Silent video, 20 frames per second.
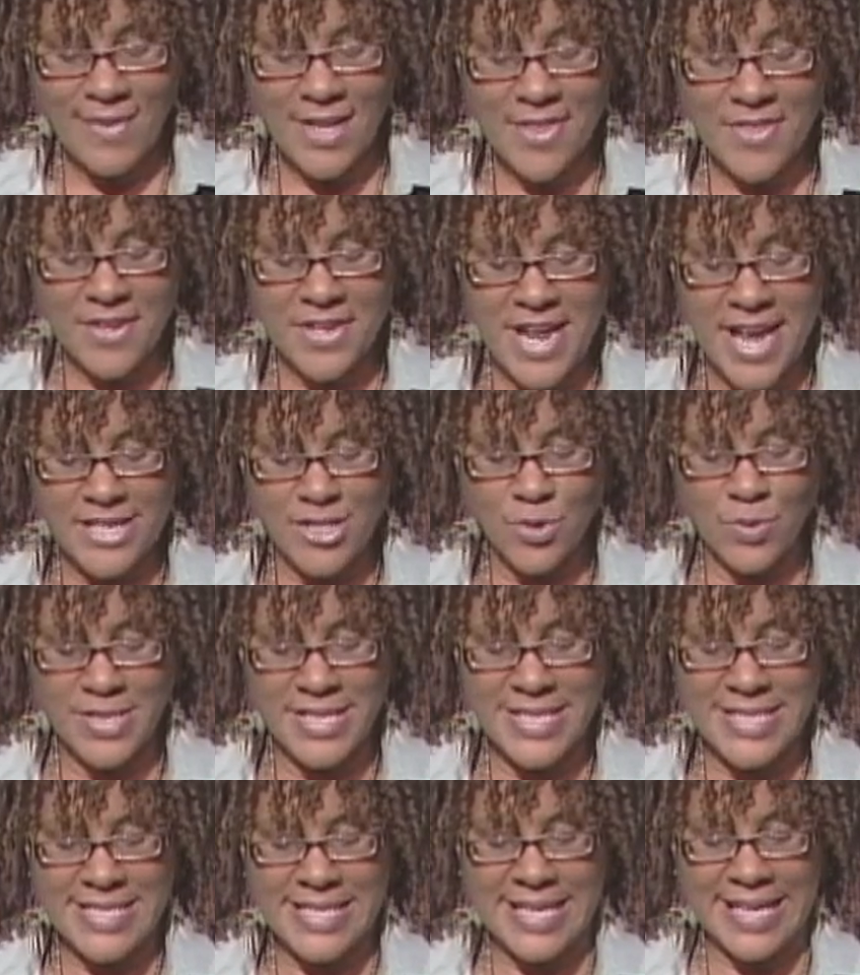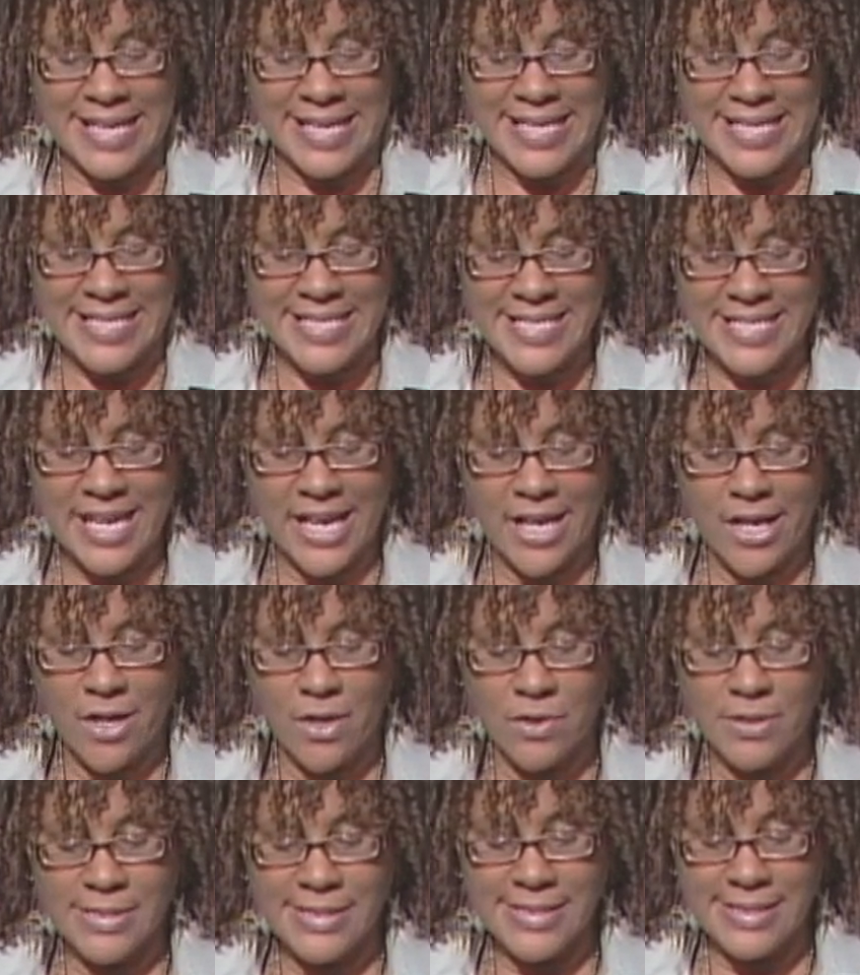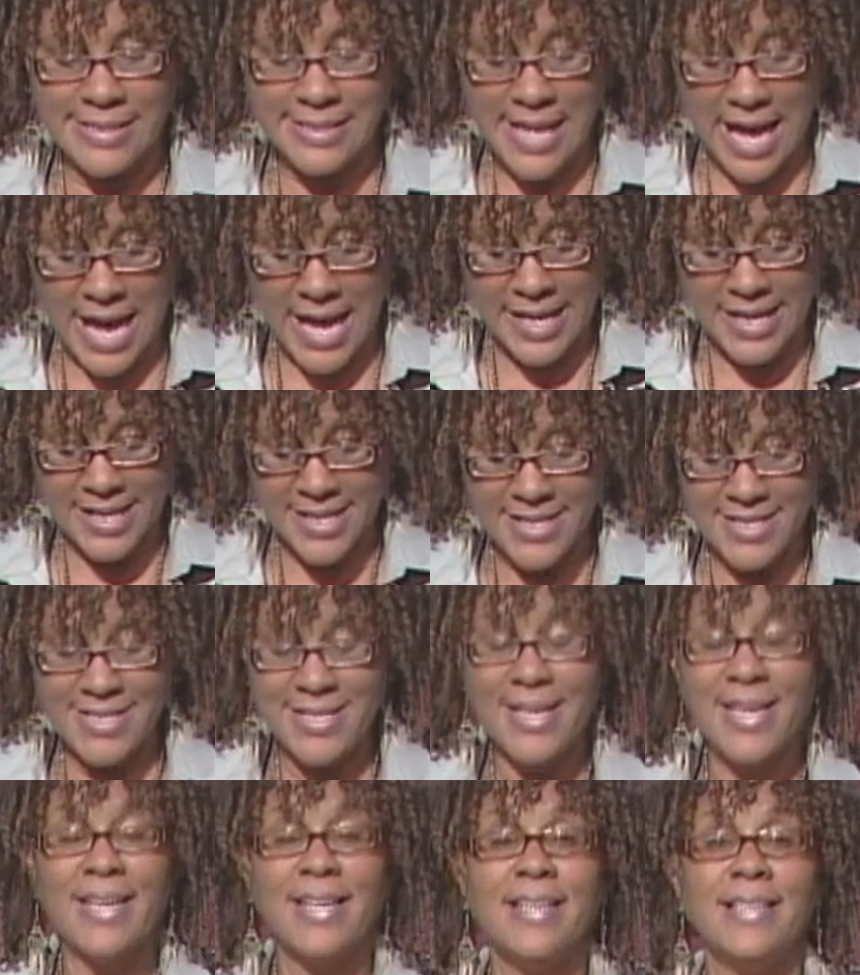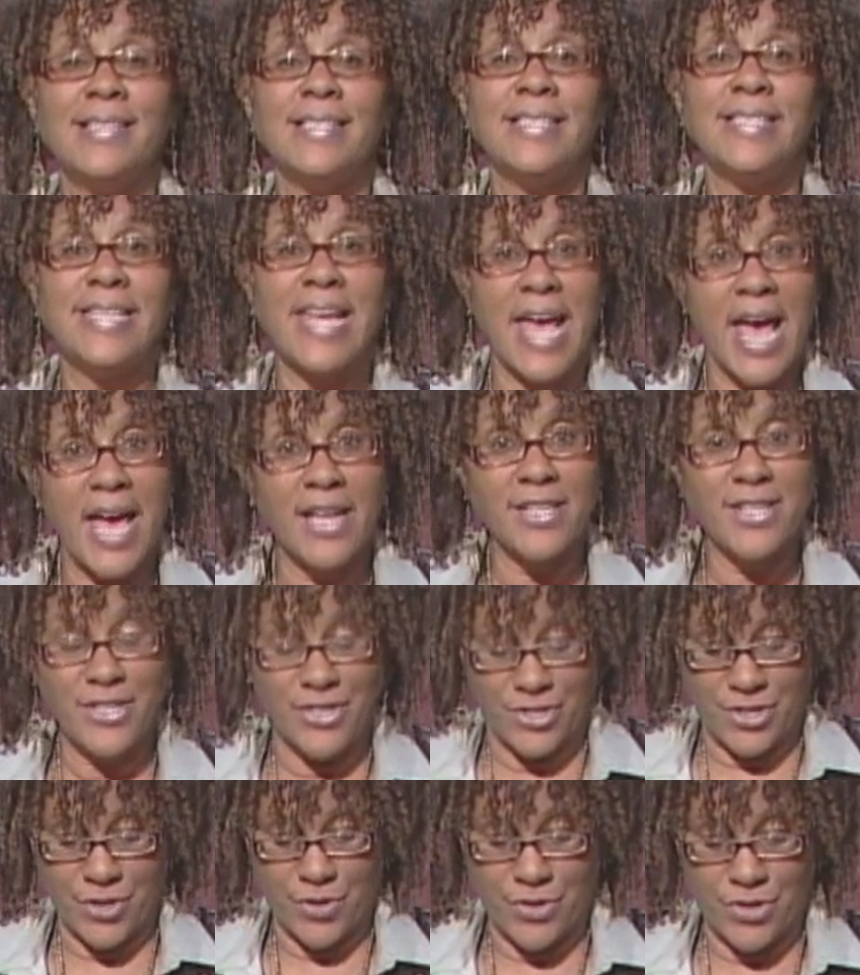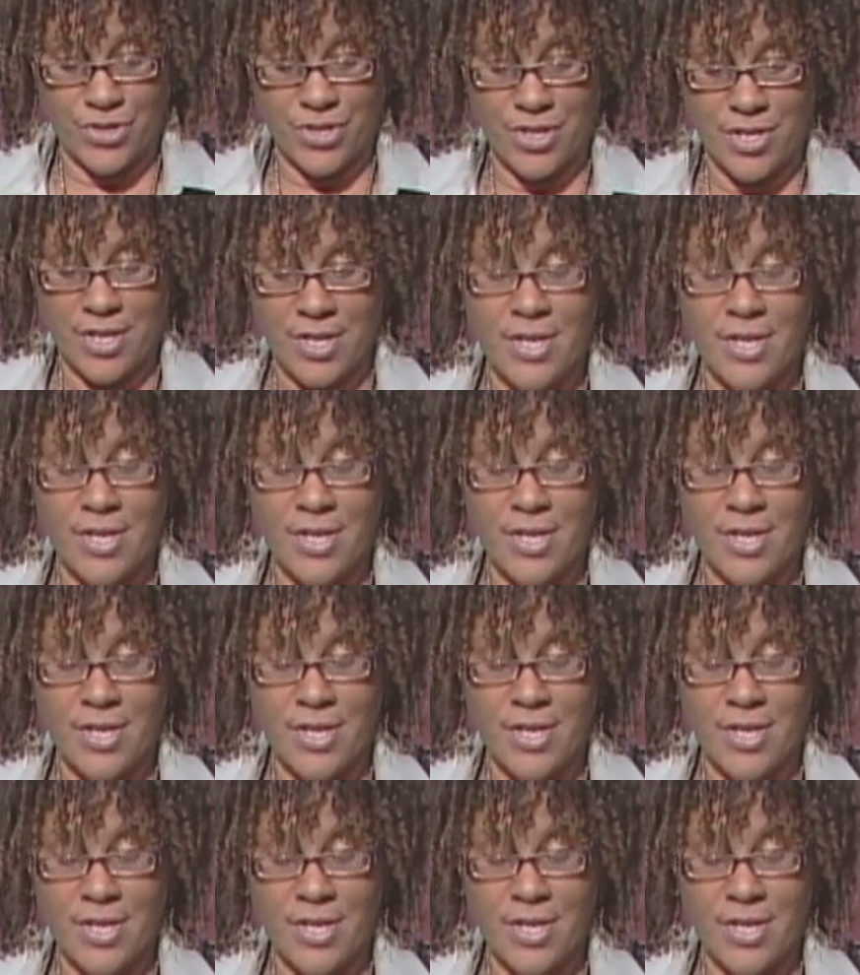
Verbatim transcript: The next one is the Intel Science Talent Search.